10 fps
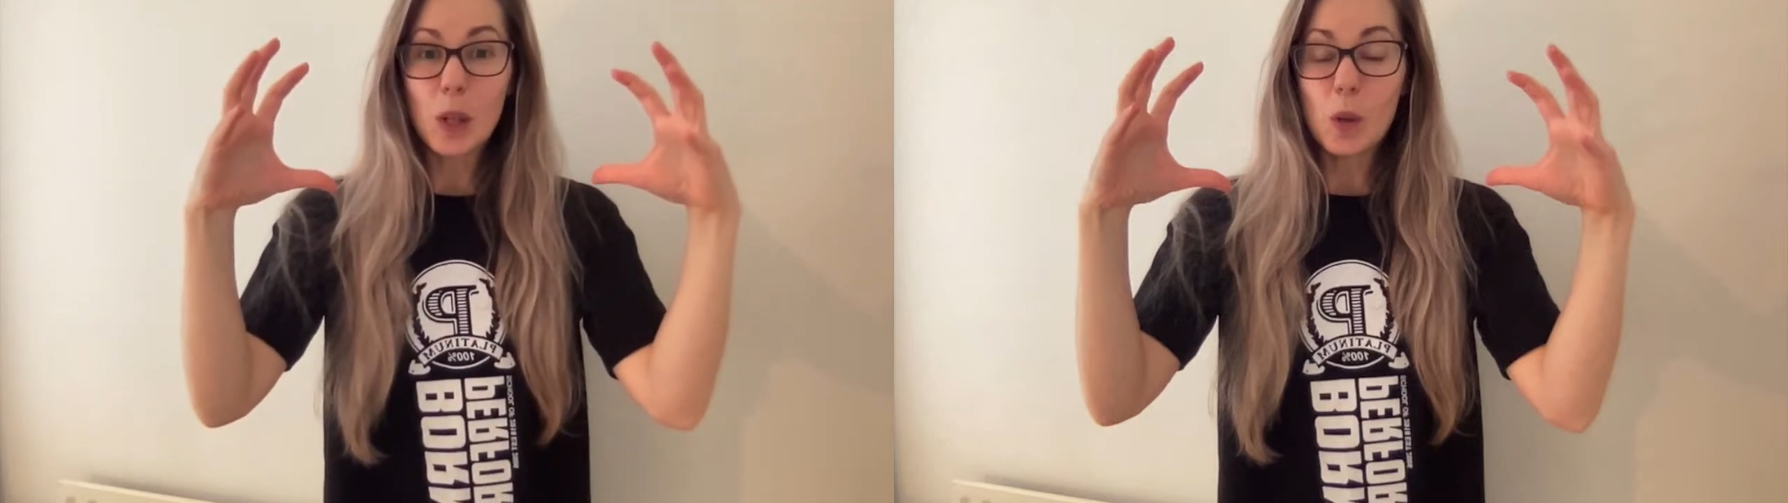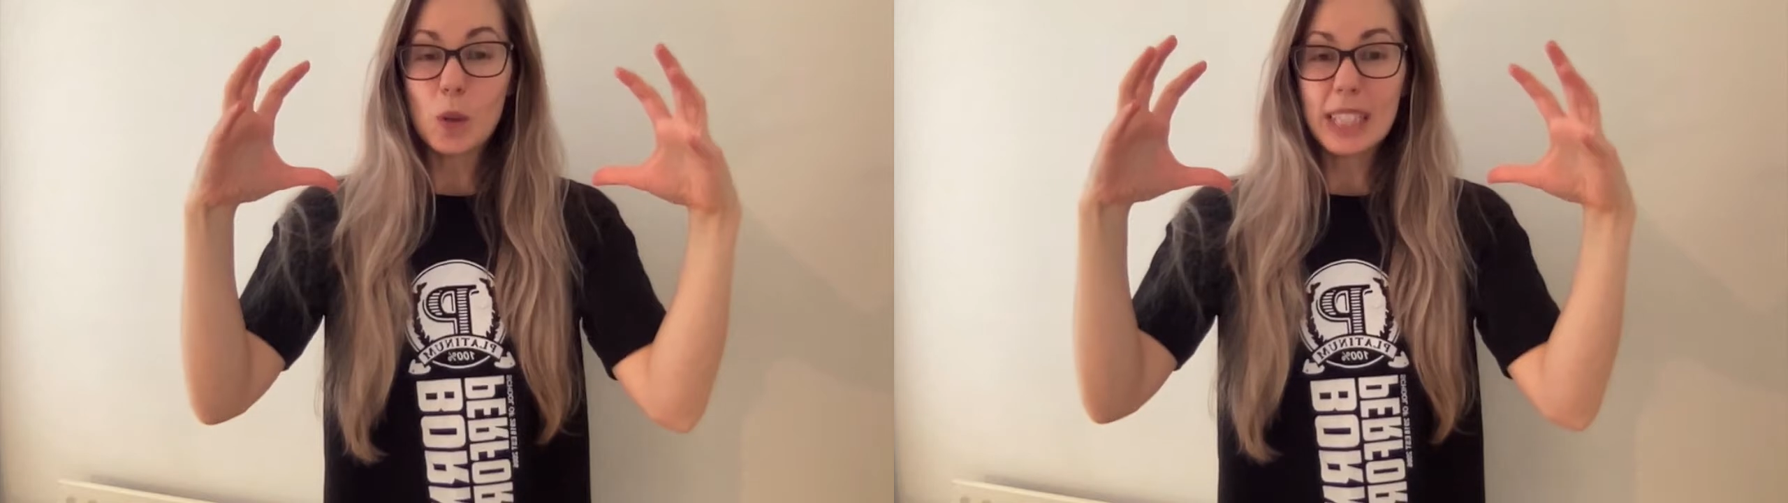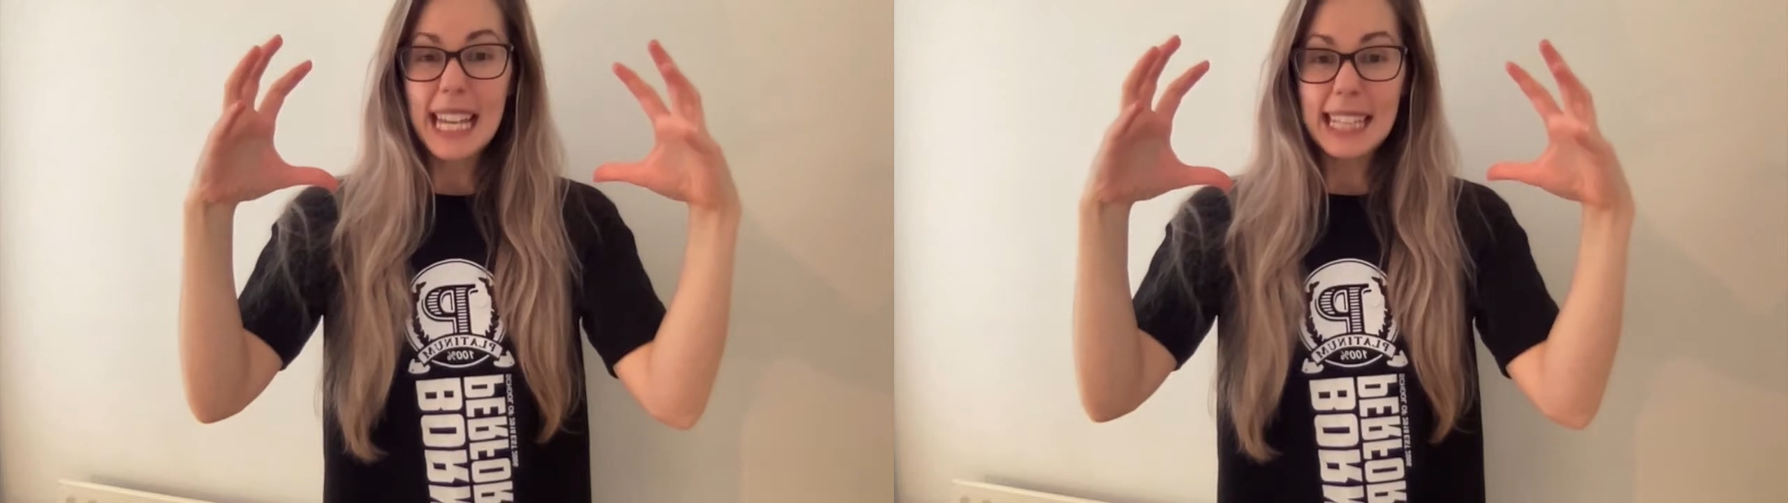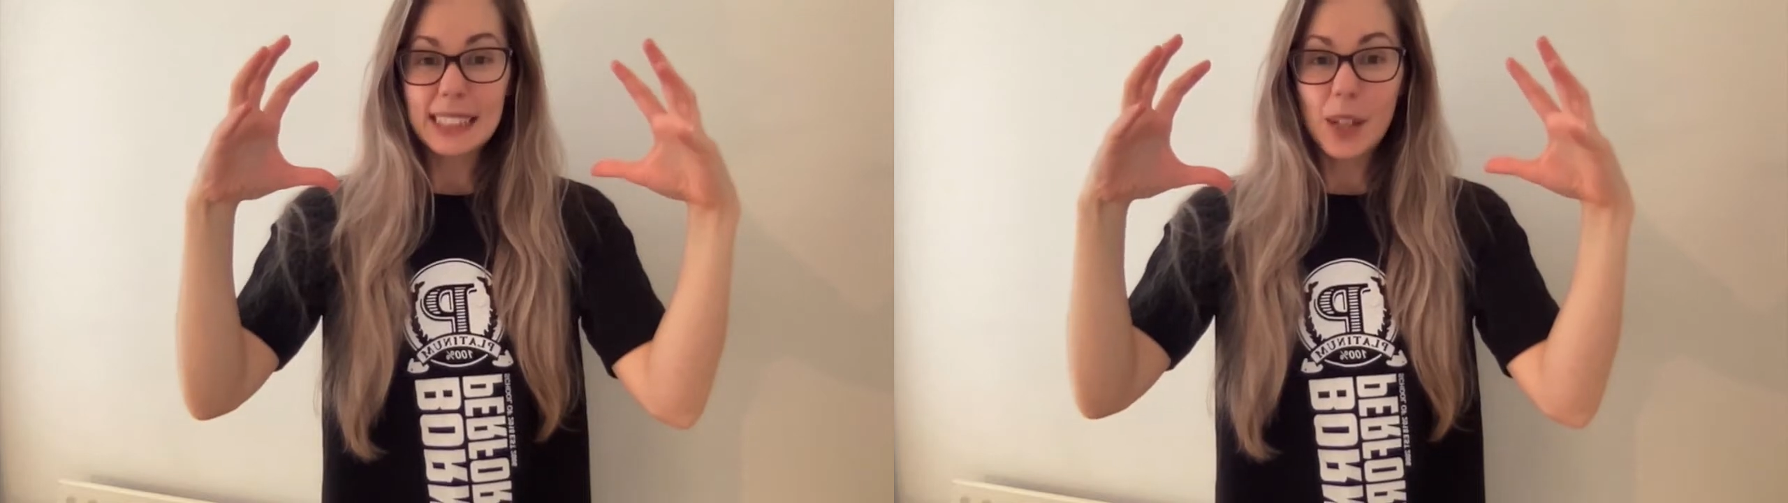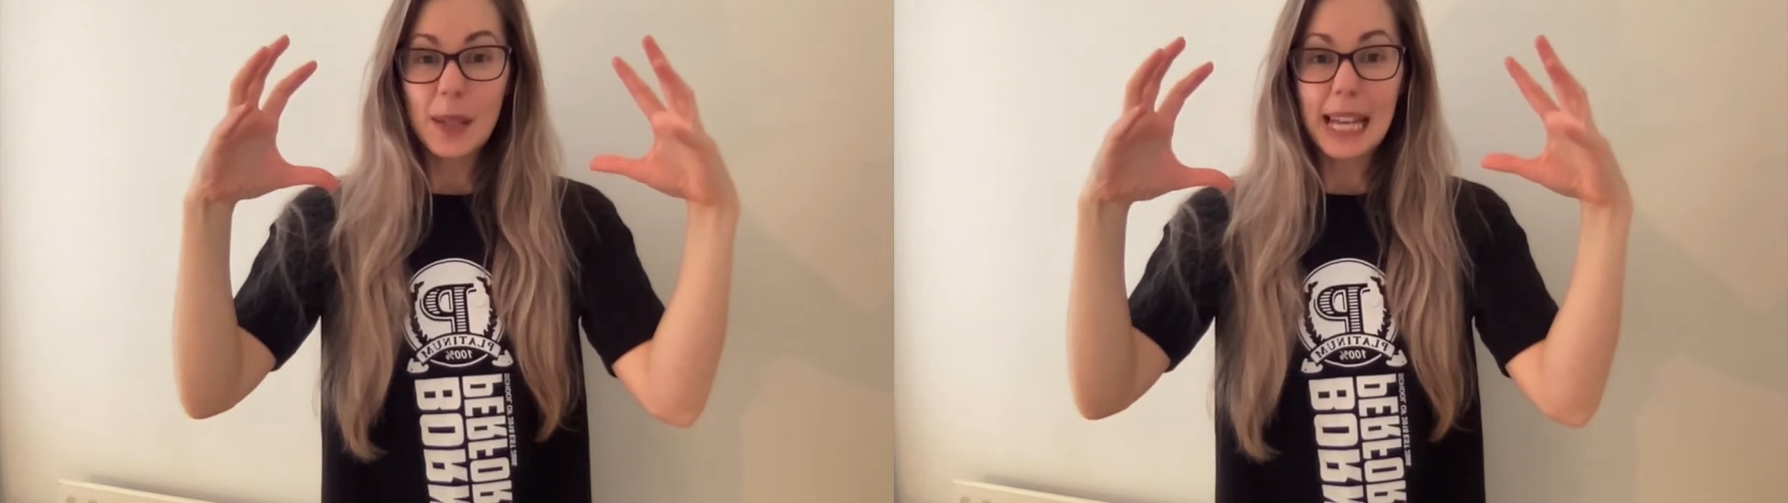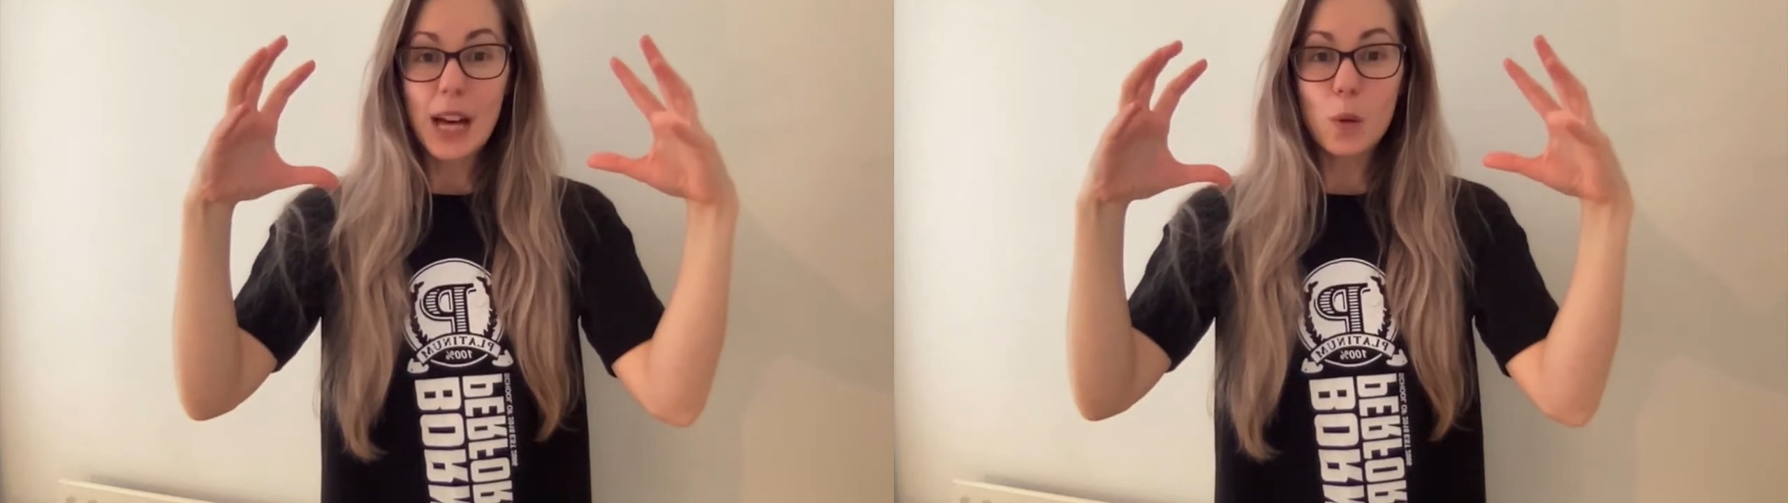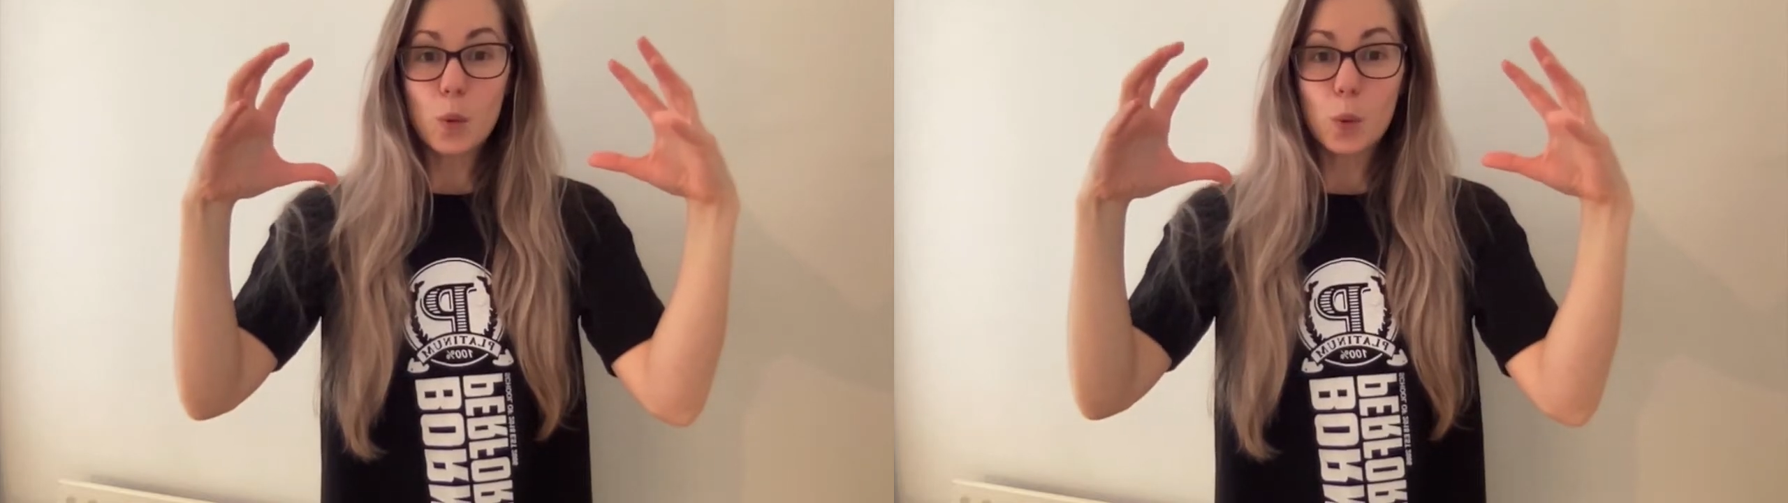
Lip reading: all the air's going out.